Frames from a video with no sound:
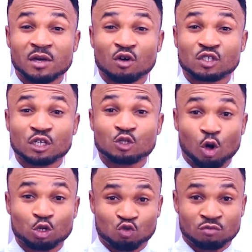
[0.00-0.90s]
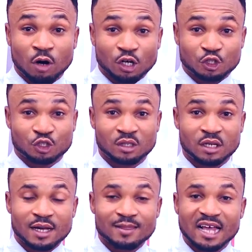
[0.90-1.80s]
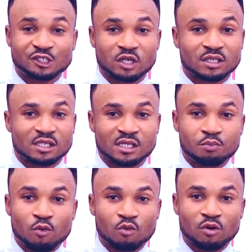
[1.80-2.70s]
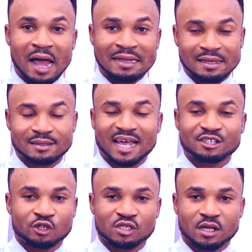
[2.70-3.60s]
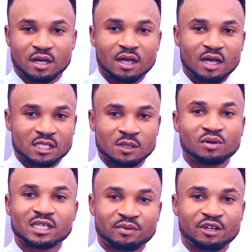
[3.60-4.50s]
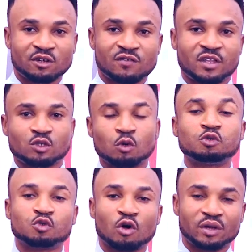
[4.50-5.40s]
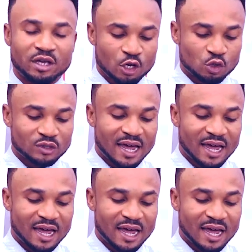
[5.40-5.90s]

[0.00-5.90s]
because he talks too much. That's just the simple, I think that's just a simple explanation of this whole story. So